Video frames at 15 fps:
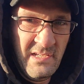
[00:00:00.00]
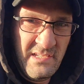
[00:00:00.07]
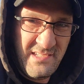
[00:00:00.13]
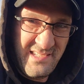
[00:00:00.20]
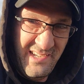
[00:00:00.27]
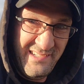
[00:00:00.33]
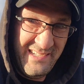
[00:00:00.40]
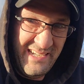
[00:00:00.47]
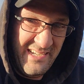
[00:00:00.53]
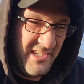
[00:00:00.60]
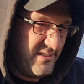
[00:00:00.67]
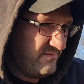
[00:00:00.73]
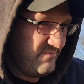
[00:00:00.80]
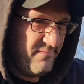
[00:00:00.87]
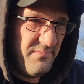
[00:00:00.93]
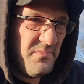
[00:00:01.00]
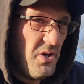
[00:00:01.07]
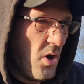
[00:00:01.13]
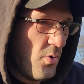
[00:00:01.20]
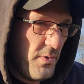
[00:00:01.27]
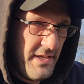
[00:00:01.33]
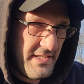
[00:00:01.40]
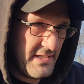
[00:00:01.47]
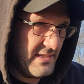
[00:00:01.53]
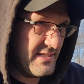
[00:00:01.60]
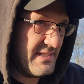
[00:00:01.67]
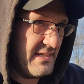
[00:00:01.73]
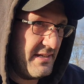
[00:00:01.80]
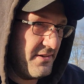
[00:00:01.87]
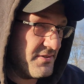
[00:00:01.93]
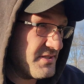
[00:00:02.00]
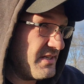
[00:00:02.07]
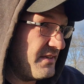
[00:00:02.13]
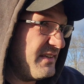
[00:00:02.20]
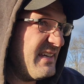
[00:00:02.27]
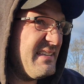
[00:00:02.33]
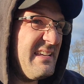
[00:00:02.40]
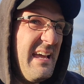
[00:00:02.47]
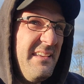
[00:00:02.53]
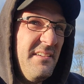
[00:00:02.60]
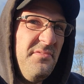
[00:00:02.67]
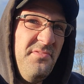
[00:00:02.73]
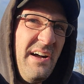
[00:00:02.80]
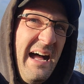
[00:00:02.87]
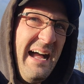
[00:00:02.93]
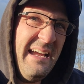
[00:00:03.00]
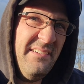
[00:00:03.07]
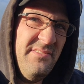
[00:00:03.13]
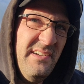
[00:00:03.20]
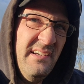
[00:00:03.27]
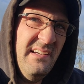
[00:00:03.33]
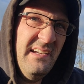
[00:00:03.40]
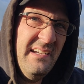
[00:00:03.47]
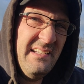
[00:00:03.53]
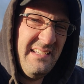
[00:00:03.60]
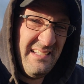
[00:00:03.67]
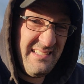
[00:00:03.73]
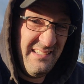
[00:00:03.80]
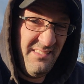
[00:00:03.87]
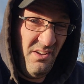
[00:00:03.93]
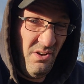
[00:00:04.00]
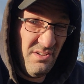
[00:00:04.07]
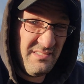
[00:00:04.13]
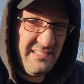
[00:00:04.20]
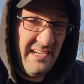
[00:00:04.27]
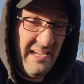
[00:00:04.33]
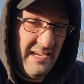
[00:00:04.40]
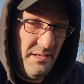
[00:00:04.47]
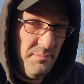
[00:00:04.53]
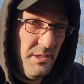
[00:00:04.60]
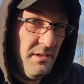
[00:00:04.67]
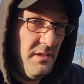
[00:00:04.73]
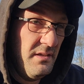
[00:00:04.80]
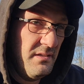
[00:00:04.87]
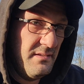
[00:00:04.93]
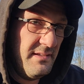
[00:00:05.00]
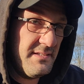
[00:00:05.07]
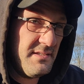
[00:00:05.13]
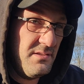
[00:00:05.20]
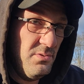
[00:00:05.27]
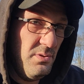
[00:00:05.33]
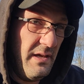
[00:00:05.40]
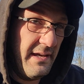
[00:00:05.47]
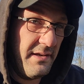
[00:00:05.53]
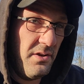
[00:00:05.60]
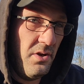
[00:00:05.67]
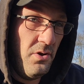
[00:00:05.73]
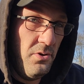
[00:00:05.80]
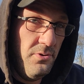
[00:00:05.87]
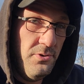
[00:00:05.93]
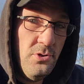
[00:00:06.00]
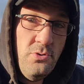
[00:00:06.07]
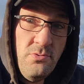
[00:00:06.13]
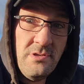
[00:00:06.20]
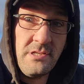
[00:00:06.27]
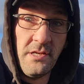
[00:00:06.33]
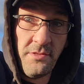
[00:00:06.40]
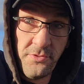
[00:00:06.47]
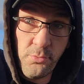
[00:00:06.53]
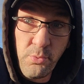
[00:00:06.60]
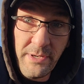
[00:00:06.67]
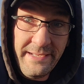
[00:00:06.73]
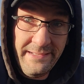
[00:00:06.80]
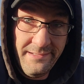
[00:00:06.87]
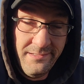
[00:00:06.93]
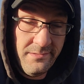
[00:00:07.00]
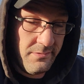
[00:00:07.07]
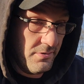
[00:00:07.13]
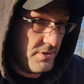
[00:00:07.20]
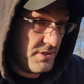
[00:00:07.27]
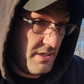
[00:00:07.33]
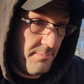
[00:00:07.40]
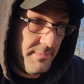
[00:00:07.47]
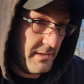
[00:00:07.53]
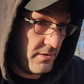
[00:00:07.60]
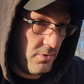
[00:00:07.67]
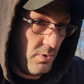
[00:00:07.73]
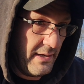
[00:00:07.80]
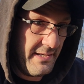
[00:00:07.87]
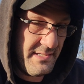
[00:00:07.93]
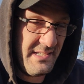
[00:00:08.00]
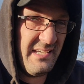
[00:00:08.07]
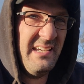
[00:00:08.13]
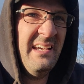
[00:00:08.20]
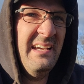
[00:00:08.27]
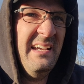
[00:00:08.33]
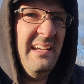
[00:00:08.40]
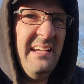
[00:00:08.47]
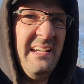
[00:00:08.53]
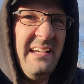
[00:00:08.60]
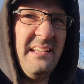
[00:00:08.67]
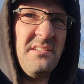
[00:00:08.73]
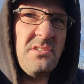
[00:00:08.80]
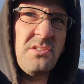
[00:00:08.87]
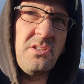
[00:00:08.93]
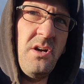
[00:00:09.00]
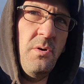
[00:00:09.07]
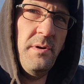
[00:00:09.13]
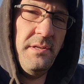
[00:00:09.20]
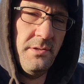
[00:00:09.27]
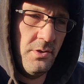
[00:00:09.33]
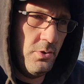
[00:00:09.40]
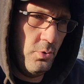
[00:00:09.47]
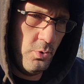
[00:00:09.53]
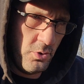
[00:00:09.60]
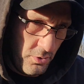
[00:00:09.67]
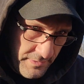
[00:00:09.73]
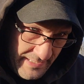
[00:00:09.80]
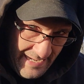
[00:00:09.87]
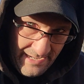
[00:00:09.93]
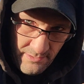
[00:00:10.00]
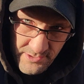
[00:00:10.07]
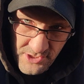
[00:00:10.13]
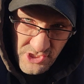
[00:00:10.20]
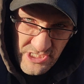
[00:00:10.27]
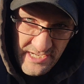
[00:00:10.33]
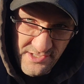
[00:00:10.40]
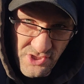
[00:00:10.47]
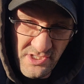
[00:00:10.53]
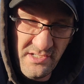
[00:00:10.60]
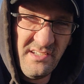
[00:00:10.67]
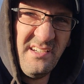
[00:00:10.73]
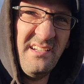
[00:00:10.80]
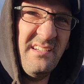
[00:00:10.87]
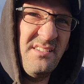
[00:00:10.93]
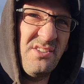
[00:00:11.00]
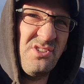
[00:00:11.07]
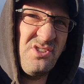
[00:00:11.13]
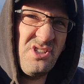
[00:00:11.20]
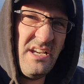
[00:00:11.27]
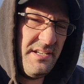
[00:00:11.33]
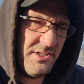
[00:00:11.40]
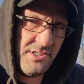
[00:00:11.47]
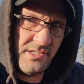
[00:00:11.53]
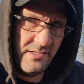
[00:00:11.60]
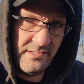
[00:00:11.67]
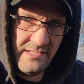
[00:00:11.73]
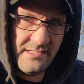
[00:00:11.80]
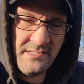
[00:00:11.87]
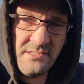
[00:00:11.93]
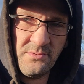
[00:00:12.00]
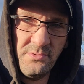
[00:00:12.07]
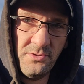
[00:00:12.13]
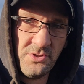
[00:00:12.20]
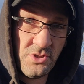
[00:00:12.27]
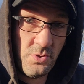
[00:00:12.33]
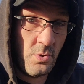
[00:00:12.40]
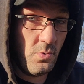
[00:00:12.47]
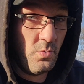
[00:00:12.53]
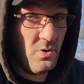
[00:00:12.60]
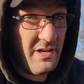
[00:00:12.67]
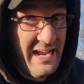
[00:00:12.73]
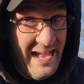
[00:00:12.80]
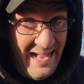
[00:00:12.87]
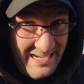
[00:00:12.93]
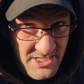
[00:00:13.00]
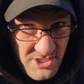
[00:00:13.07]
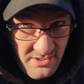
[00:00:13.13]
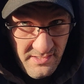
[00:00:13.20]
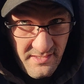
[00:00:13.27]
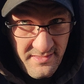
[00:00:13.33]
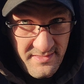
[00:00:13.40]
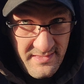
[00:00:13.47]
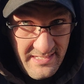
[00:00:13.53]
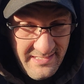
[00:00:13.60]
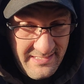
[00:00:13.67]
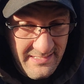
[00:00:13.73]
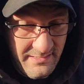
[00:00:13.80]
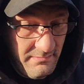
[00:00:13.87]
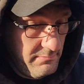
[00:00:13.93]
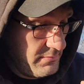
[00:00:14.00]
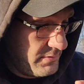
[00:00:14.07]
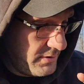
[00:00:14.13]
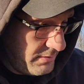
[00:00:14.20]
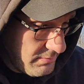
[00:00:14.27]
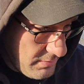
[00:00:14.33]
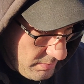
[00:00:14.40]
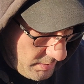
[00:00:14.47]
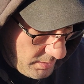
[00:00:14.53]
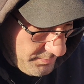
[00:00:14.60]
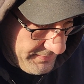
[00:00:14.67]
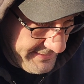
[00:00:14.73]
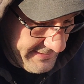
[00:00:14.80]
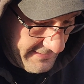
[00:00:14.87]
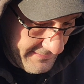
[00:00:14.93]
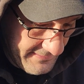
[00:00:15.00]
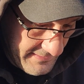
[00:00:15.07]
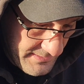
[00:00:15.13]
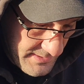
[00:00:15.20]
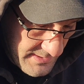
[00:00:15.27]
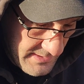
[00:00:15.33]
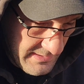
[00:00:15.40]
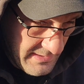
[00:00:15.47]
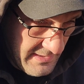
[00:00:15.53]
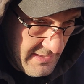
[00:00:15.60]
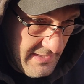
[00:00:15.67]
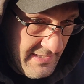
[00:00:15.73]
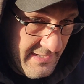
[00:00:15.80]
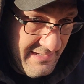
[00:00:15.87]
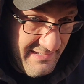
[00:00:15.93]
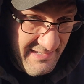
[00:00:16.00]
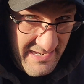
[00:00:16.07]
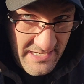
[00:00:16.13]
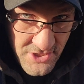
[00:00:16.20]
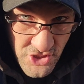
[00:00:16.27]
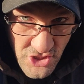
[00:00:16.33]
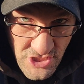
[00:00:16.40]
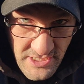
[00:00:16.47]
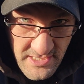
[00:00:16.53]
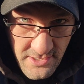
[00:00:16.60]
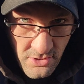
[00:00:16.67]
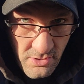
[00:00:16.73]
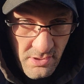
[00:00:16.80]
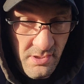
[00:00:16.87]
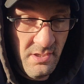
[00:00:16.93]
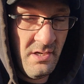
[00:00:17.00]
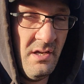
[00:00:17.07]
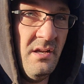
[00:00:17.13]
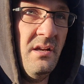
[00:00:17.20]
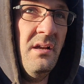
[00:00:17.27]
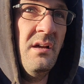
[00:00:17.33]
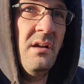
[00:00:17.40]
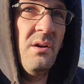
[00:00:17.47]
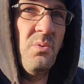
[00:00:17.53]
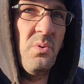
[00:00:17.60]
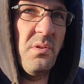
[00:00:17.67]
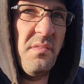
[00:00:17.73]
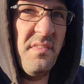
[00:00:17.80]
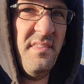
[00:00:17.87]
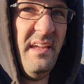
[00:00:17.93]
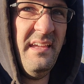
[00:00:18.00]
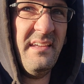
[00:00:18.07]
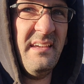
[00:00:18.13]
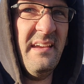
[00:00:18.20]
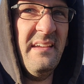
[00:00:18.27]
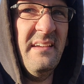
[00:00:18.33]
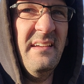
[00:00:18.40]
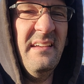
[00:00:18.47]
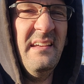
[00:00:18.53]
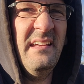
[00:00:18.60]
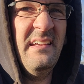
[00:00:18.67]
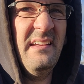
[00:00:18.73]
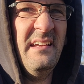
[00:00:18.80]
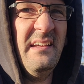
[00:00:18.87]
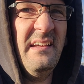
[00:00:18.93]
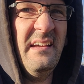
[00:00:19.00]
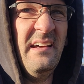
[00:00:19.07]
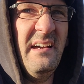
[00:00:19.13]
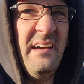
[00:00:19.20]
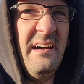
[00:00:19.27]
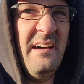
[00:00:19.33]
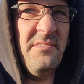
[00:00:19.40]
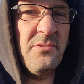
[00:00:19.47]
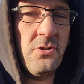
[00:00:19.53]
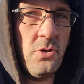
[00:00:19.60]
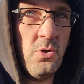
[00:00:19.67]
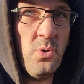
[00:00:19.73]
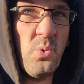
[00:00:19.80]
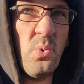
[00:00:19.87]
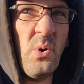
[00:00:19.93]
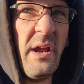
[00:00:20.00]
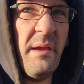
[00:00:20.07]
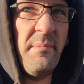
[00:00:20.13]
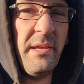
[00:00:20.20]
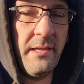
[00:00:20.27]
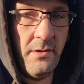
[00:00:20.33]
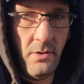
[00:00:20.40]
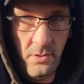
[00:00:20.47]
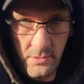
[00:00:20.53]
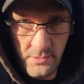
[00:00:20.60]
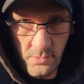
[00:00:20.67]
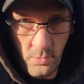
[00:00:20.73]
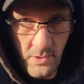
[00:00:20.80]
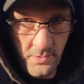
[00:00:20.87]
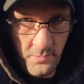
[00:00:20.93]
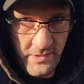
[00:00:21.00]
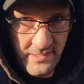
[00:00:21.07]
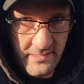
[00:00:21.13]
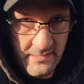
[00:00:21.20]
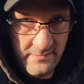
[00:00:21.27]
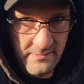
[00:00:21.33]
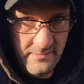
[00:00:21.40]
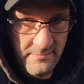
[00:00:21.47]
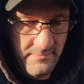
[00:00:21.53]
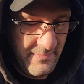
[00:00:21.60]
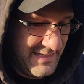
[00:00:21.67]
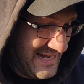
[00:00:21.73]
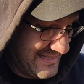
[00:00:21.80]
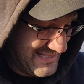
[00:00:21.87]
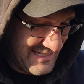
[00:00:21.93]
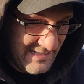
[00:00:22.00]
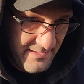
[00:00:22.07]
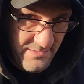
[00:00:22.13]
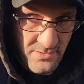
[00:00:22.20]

Sunday. No reason to sit here Sunday 10 to 5. That's a long time. Let's do like noon to 3 or something crazy and just go into Google now and change it. Just change Sundays to real short. We're actually thinking, don't quote me on this, next year, we're thinking of cramming it all into one weekend. That's it.